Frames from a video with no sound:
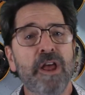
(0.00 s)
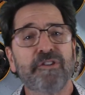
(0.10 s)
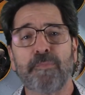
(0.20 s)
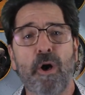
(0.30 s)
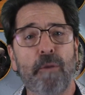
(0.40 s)

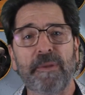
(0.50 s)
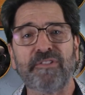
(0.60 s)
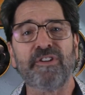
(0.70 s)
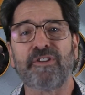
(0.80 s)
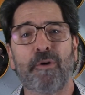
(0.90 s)
small
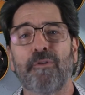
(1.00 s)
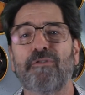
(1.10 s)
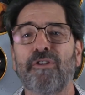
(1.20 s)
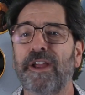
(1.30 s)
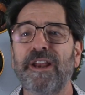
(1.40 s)
business
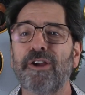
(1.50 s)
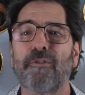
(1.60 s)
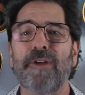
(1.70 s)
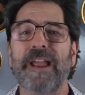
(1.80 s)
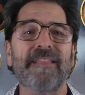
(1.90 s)
owners looking to
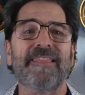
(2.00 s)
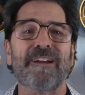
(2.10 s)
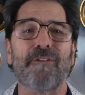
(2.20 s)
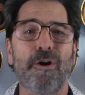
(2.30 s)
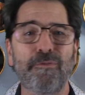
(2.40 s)
create
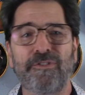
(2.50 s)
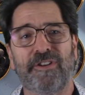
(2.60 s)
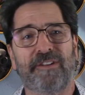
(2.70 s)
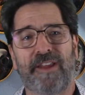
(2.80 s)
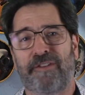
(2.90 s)
their own
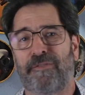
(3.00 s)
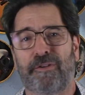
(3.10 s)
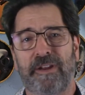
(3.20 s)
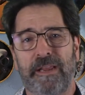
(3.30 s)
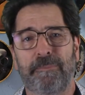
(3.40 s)
successful
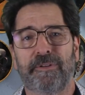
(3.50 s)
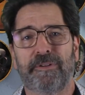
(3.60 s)
teams.